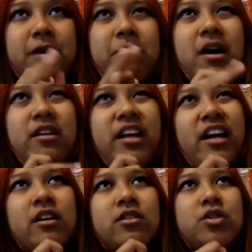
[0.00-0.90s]
bought,
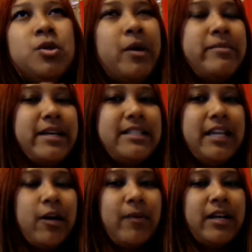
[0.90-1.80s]
like, 2 websites that
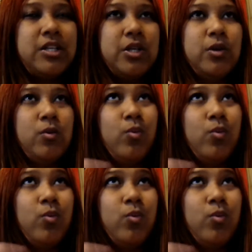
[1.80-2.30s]
I went to.